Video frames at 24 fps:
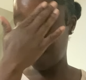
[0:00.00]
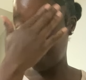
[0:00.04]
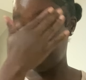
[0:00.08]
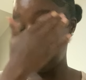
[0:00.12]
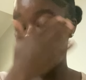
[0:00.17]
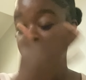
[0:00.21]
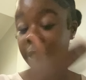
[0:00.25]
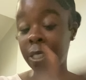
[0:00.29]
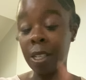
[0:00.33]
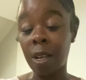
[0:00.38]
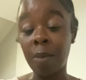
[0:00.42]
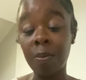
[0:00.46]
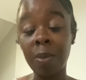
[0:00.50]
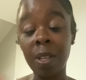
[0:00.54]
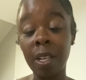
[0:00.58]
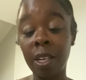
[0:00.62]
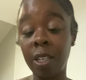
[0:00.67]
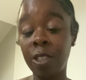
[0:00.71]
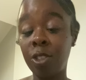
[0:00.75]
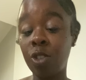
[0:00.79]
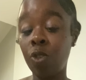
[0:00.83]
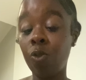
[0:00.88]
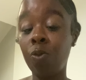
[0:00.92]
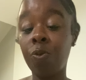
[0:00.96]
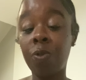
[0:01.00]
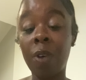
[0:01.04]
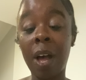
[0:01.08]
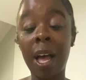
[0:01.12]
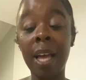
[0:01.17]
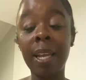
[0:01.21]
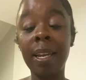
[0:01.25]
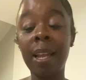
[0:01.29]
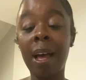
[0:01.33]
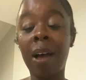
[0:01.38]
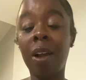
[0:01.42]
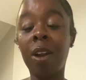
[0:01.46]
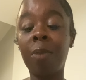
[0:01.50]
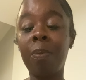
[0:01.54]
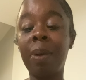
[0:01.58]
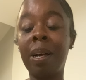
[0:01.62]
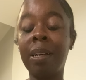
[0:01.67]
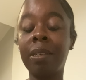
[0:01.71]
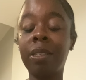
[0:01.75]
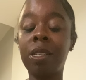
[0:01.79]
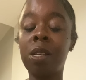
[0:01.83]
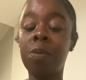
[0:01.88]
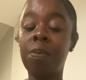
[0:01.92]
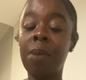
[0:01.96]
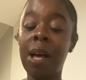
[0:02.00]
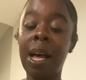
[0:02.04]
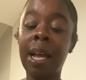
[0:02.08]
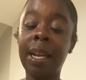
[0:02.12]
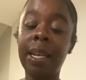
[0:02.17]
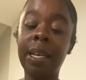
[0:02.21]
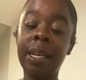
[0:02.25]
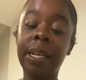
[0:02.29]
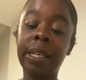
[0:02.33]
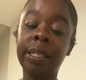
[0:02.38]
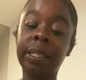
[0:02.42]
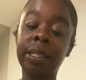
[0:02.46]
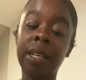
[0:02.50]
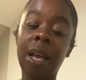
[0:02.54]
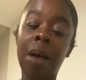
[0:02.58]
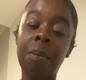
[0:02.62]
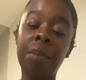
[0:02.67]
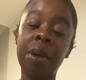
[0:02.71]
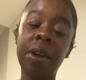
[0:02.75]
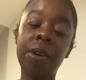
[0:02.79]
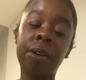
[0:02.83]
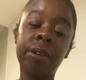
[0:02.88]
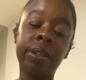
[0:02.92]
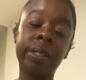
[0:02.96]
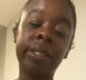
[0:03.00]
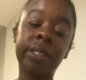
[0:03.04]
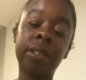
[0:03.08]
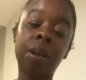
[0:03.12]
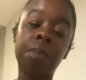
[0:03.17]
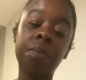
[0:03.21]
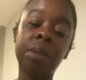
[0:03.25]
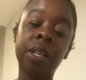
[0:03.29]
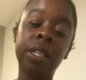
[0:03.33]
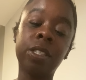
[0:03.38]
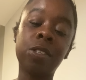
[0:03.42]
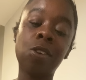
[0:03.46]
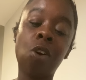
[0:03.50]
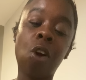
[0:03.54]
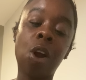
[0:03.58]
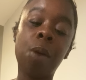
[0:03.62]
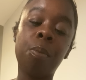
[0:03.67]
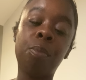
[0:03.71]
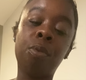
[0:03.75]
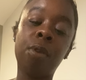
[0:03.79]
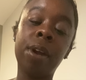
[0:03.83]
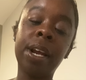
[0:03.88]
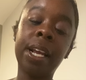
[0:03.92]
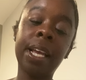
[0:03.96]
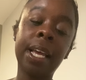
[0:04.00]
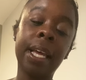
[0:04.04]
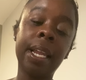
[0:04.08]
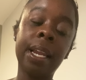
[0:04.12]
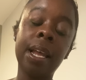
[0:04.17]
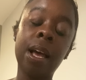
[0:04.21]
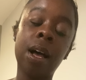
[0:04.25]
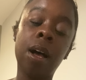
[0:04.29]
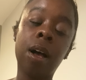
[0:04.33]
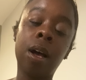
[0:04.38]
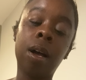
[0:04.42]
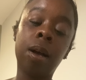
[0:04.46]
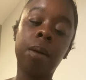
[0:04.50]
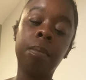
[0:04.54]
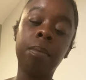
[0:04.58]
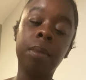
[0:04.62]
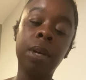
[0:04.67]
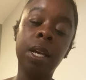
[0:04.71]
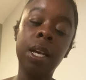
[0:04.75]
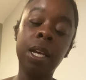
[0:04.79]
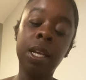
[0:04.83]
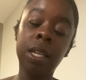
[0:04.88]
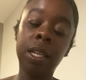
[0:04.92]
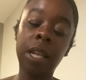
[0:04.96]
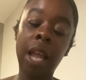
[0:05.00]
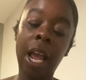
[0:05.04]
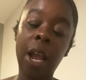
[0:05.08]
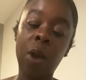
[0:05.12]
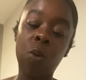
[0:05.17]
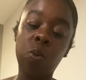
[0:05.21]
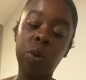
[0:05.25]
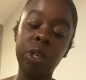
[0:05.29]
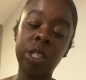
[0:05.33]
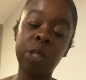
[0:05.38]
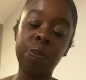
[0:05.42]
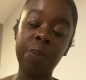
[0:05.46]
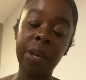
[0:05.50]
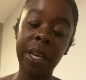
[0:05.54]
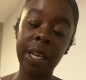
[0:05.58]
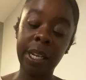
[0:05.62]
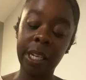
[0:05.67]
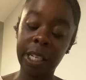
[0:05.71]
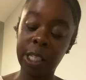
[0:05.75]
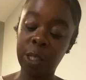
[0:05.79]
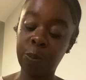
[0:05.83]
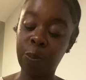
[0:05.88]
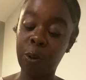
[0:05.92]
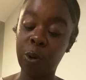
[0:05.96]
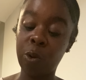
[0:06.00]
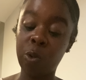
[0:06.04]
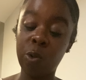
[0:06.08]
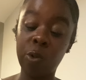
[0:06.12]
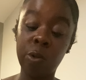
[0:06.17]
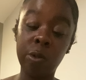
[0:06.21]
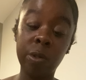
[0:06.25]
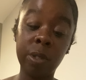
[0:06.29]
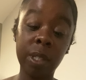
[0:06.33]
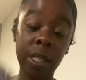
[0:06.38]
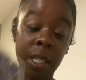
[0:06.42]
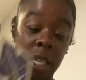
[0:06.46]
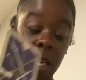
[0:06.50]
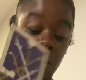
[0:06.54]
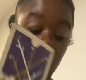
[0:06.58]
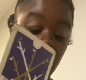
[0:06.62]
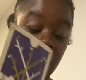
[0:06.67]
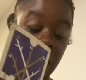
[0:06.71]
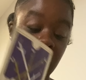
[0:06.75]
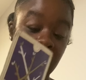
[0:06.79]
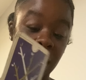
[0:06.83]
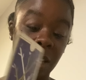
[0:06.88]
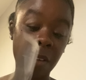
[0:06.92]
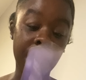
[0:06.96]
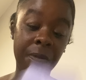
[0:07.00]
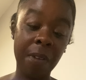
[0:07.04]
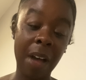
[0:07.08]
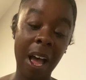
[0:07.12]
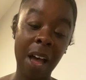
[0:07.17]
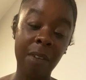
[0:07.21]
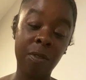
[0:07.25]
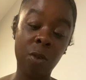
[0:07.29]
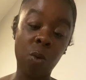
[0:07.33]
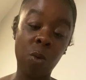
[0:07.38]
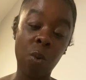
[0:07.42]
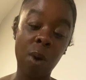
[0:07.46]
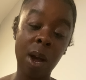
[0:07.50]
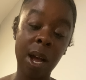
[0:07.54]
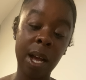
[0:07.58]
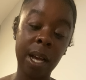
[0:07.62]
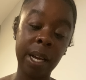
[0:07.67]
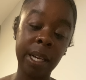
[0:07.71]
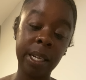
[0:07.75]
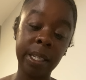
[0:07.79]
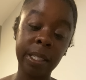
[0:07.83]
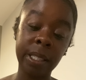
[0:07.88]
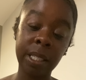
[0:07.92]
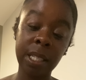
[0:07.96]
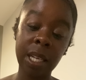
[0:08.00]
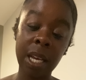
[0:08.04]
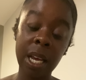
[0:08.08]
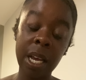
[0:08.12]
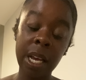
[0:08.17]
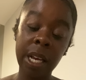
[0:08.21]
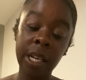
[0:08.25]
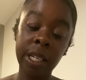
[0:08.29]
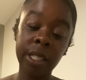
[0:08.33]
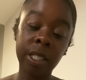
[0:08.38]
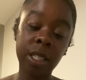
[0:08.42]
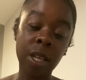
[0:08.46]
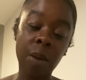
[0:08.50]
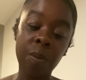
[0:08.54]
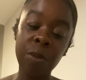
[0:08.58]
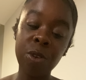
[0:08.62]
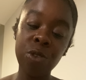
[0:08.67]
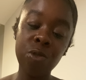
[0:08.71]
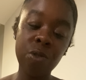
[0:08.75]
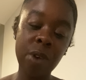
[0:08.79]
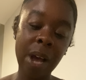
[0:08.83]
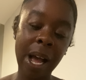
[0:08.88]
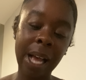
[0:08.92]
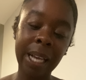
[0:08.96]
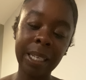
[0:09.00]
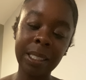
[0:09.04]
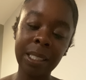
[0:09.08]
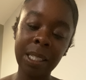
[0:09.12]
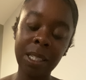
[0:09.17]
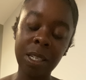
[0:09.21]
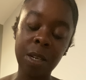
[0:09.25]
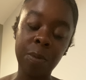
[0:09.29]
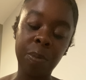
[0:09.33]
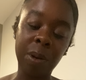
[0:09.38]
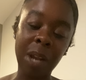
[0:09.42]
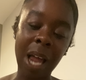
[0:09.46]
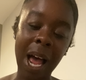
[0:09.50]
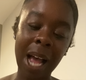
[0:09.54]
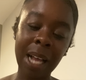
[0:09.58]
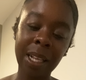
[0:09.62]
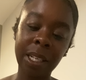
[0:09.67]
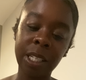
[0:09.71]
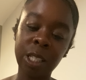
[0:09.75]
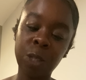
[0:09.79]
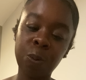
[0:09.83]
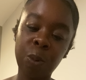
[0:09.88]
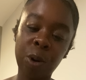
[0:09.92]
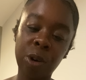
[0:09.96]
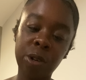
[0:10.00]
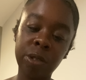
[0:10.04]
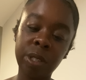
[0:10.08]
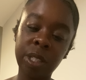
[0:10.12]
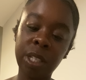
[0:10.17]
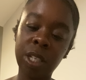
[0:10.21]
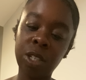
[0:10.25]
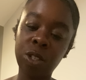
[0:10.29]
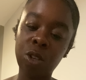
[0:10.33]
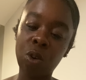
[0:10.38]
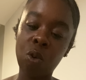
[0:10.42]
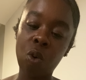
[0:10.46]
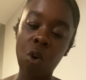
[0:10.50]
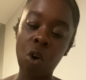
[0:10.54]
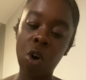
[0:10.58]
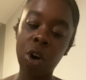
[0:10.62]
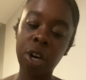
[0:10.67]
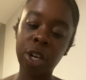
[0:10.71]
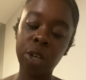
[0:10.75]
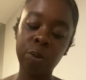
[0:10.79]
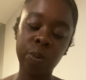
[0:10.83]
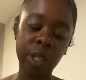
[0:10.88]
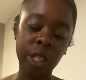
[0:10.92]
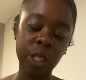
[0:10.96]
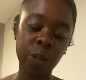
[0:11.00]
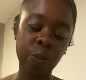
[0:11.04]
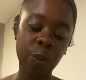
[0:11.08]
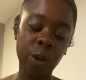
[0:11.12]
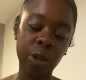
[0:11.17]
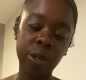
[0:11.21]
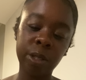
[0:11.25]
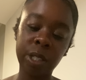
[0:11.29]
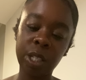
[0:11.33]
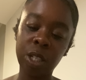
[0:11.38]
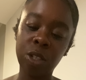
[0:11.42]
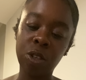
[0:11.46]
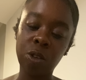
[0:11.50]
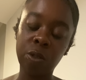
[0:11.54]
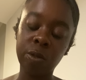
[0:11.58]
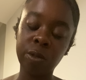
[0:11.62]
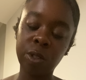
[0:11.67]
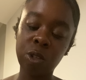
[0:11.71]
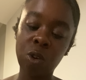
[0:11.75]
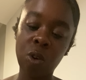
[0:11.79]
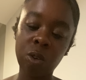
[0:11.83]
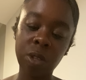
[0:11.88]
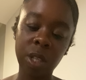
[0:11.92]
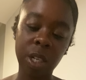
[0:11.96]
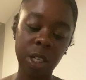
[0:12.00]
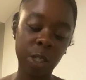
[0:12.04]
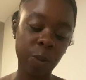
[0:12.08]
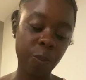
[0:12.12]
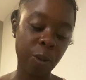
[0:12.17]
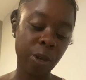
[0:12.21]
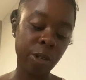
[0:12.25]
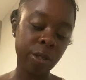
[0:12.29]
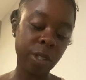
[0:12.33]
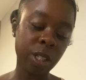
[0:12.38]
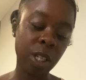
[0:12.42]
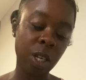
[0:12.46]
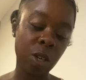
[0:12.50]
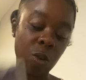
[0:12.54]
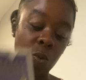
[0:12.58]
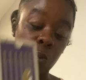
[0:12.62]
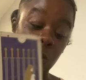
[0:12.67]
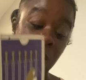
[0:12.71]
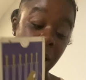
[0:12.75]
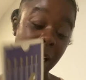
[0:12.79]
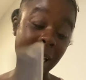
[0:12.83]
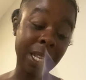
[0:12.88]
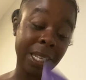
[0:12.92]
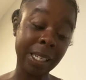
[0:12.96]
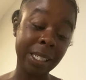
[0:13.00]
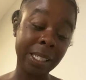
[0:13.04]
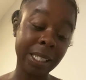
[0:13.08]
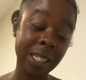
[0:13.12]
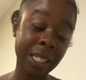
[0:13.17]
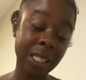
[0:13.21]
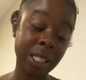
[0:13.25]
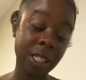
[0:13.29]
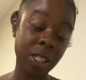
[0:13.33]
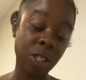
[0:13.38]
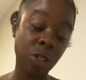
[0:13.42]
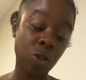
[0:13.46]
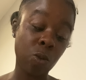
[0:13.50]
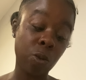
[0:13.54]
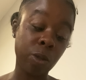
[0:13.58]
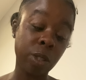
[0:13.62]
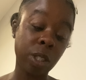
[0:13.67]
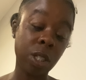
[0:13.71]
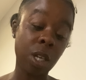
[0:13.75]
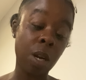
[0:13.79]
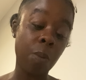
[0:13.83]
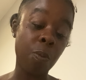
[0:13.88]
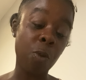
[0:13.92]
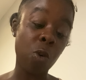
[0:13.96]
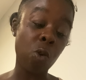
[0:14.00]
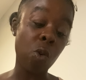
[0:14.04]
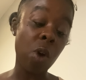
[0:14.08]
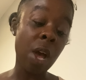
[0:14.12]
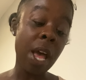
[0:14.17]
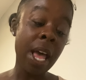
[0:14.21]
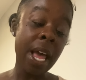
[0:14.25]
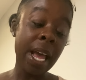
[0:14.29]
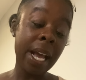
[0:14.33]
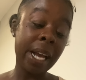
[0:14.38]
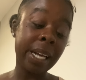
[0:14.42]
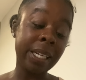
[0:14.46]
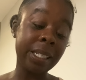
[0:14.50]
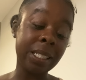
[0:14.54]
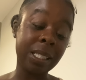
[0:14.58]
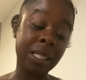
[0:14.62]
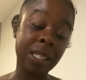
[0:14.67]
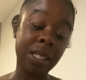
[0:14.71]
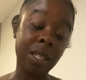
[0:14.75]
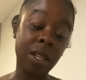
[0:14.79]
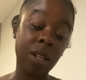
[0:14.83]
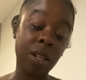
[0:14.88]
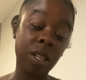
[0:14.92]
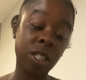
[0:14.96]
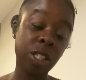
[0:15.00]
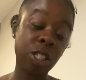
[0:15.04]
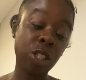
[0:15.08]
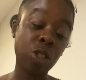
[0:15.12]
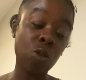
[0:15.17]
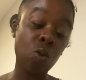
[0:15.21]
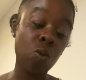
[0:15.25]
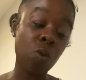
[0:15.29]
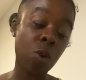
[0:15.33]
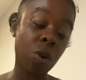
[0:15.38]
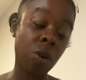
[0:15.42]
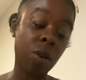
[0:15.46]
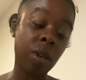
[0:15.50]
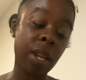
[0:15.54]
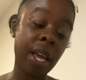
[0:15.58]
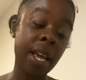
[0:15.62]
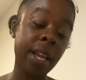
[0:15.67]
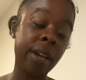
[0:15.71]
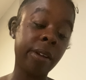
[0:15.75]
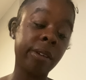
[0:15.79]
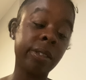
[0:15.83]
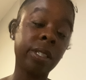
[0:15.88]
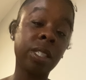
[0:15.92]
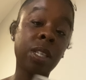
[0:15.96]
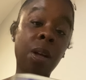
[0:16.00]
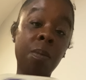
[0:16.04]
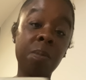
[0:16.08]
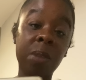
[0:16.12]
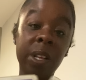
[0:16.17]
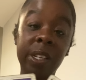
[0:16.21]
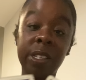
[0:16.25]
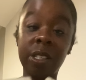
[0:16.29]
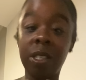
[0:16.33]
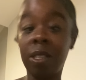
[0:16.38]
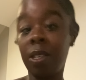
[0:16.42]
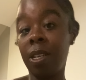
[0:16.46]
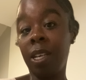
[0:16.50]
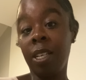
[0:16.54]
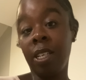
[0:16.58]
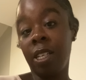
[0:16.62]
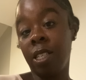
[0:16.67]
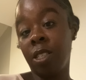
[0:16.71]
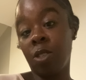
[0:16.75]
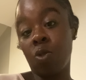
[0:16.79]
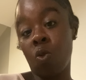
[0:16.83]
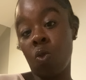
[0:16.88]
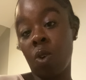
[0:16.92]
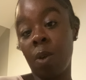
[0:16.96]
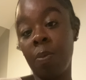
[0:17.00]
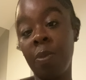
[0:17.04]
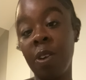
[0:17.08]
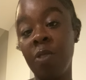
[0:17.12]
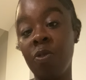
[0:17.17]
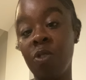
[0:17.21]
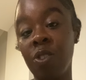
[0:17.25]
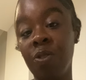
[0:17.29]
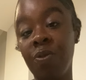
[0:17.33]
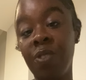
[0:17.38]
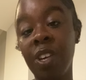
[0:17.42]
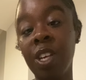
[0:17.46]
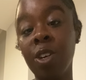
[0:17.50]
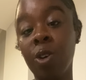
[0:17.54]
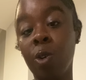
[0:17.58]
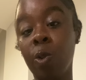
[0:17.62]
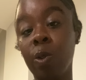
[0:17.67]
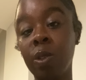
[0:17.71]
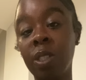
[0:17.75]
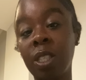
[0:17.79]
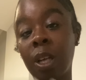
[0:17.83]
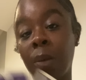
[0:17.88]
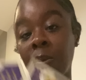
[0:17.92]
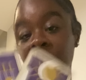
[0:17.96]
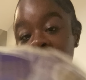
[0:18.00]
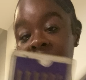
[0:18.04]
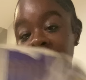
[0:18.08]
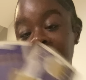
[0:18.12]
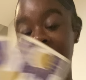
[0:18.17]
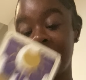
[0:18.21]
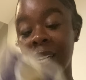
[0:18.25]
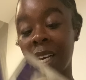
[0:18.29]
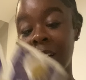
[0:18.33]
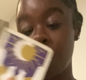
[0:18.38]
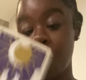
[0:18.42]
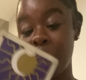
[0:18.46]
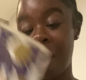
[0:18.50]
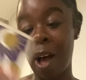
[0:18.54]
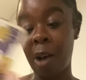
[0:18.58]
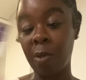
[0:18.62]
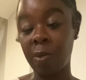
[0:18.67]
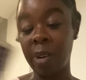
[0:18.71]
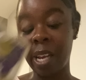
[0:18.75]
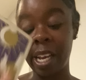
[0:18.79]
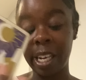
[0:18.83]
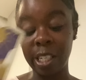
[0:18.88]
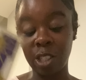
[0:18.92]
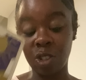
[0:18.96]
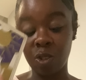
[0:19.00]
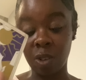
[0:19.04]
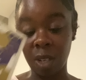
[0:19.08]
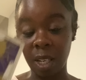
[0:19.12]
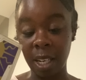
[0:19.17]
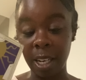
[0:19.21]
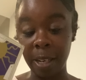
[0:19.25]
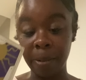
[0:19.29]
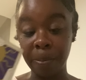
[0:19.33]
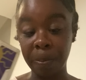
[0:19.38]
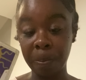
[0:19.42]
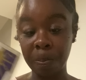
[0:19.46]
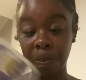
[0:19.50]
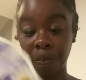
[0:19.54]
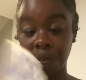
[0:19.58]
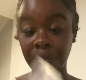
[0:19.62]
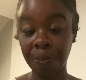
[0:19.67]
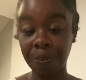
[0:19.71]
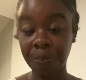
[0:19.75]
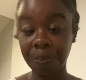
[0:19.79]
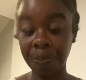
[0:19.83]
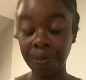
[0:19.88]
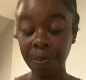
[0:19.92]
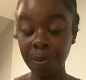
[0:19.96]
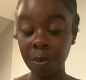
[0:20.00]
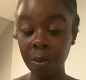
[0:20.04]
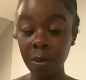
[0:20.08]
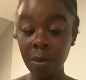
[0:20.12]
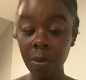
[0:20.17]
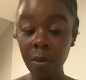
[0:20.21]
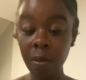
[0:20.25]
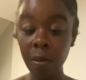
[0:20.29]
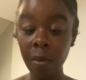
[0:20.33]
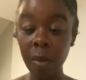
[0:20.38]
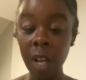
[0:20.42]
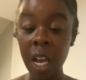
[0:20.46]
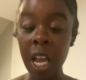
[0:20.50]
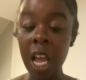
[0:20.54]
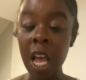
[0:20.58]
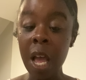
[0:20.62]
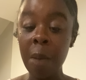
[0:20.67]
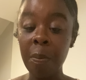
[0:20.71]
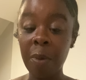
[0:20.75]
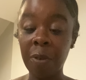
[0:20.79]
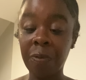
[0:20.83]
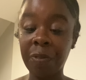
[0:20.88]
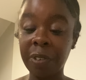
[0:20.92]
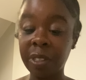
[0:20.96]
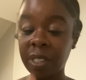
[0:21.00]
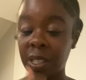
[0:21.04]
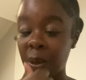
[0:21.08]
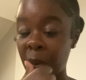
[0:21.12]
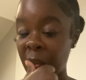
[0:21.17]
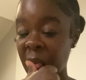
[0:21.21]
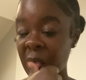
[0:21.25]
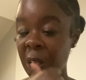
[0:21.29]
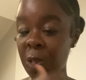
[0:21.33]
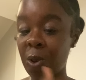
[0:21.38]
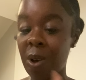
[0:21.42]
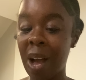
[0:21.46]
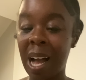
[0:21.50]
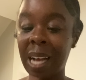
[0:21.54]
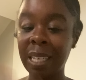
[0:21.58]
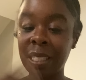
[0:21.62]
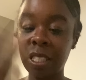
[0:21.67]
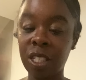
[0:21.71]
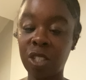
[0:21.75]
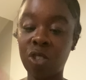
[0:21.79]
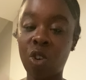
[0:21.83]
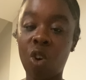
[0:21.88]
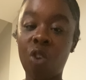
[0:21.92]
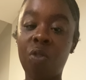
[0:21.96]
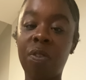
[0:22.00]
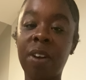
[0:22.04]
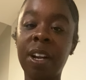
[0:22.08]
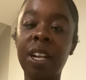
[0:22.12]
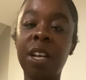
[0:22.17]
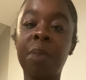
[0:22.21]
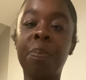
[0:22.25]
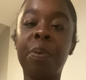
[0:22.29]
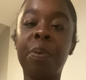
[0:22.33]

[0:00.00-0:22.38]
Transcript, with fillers: something that you find out about somebody because I'm hearing something's heartbreaking, um, like what's being exposed. Yeah, we got the five of wands. Some of you guys need to block this person. Don't argue with this person. Don't talk to this person. We got the six of swords to the moon because sooner or later, something's it's going to be revealed. Something's going to come out naturally. But for some of you guys, there's already a